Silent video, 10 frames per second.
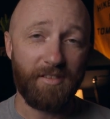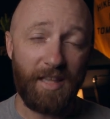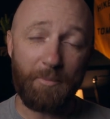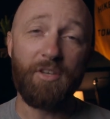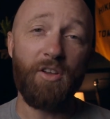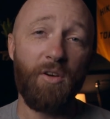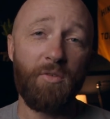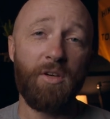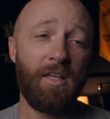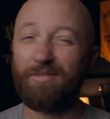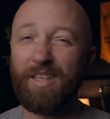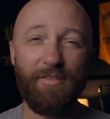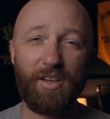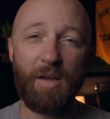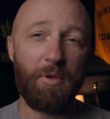let me know. Leave a
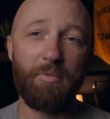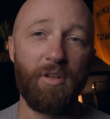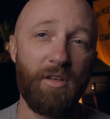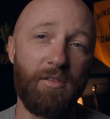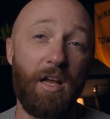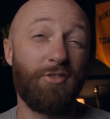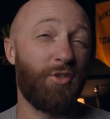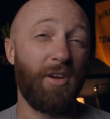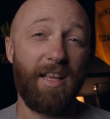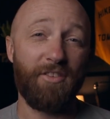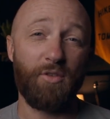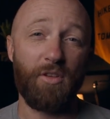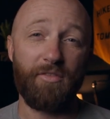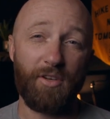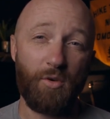comment below. I'll try to answer all
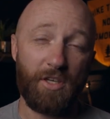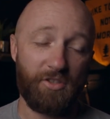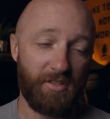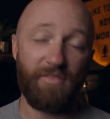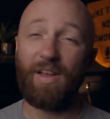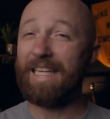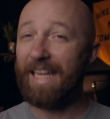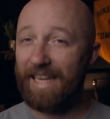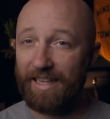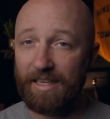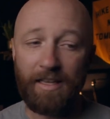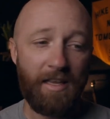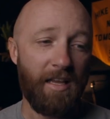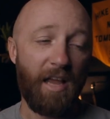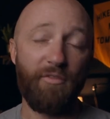of your questions if I can.
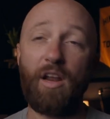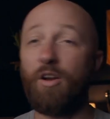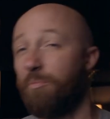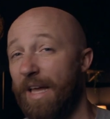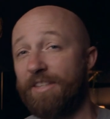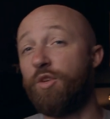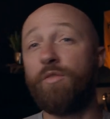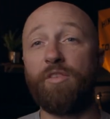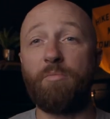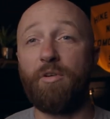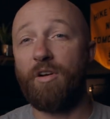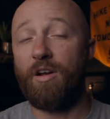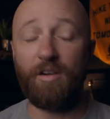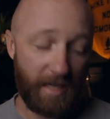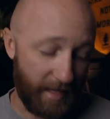If not, I'll pass you over to the
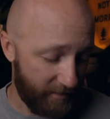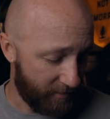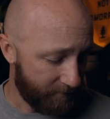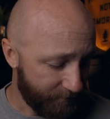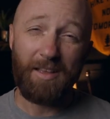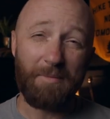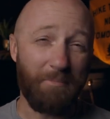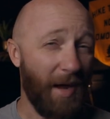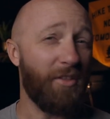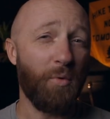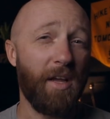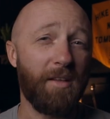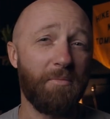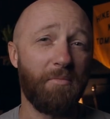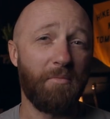Bergara guys. And by the
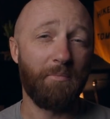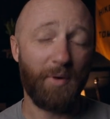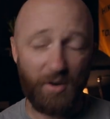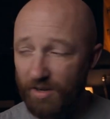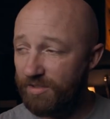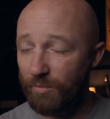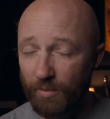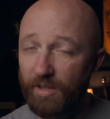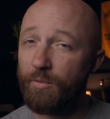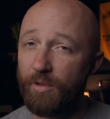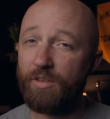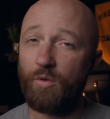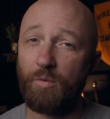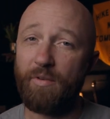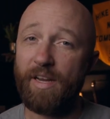way, Bergara is a really, really
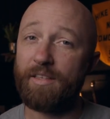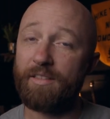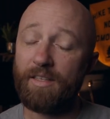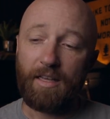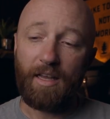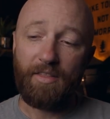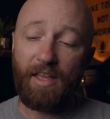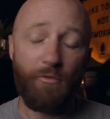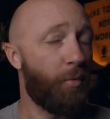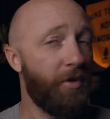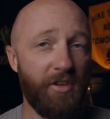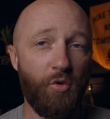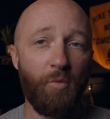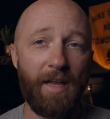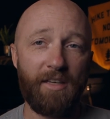cool brand. They have a really
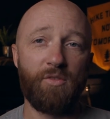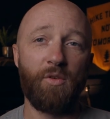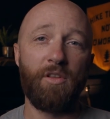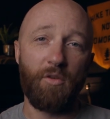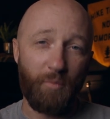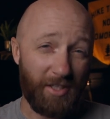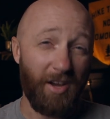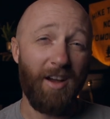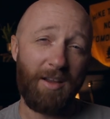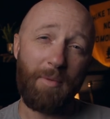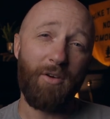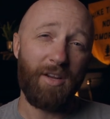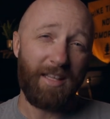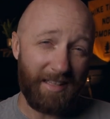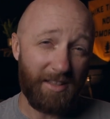cool backstory that we talk
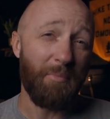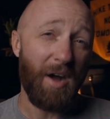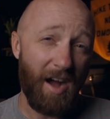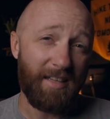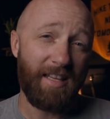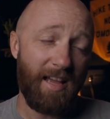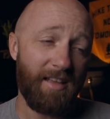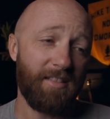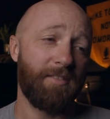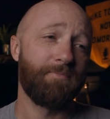about in the podcast.